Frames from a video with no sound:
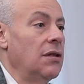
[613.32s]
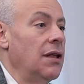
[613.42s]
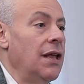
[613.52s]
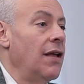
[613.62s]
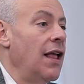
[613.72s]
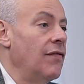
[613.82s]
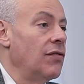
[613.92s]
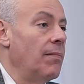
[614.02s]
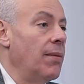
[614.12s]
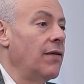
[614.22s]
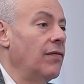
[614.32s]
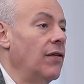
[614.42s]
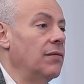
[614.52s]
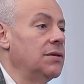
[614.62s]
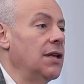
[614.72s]
even the big
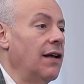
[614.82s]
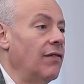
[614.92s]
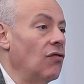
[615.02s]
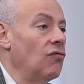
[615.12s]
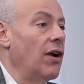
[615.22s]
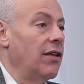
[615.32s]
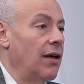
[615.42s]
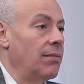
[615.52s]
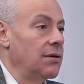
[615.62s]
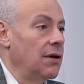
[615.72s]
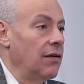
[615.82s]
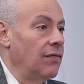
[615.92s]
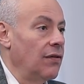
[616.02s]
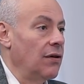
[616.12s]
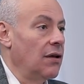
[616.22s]
firms didn't have a great appetite
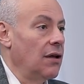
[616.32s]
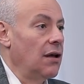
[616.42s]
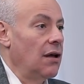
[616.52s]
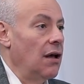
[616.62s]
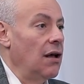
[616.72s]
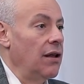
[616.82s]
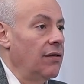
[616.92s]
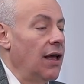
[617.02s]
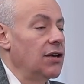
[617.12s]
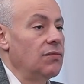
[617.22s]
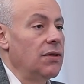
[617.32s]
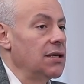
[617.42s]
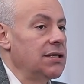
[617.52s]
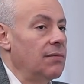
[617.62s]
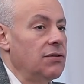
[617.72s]
for litigation, with the
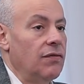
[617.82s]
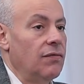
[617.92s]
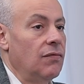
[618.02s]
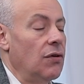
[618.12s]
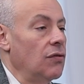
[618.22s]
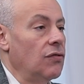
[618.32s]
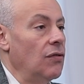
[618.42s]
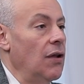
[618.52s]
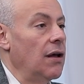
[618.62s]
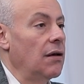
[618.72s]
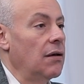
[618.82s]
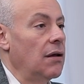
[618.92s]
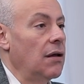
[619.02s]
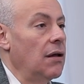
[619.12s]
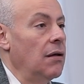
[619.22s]
exception of one or two like
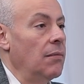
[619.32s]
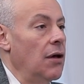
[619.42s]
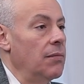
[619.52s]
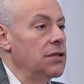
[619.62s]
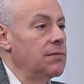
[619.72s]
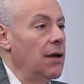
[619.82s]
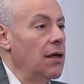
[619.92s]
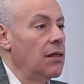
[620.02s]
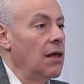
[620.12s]
Herbert Smith.